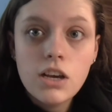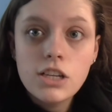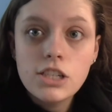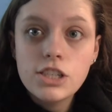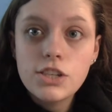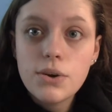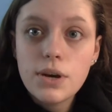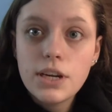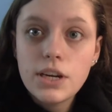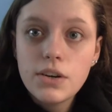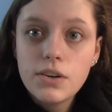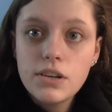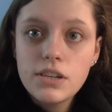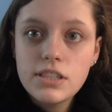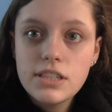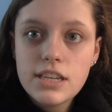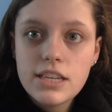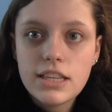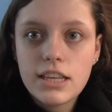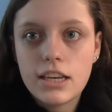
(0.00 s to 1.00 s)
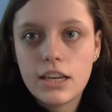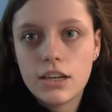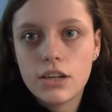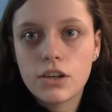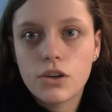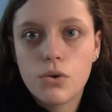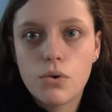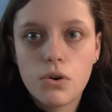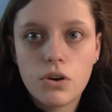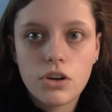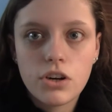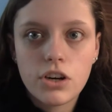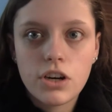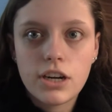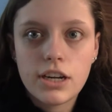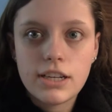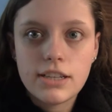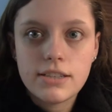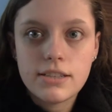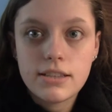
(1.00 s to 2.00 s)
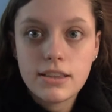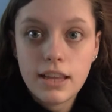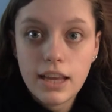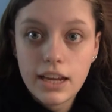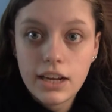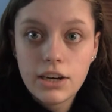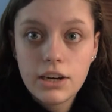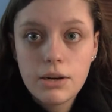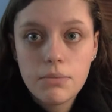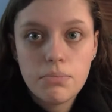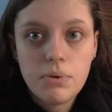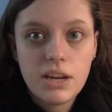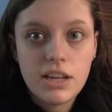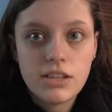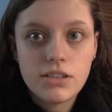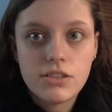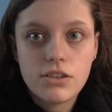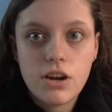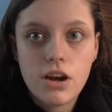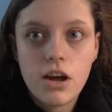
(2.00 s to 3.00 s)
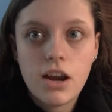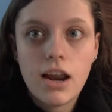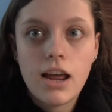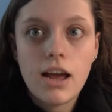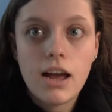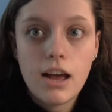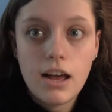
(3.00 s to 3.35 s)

So I notice in the inner corner it's lighter, but it's not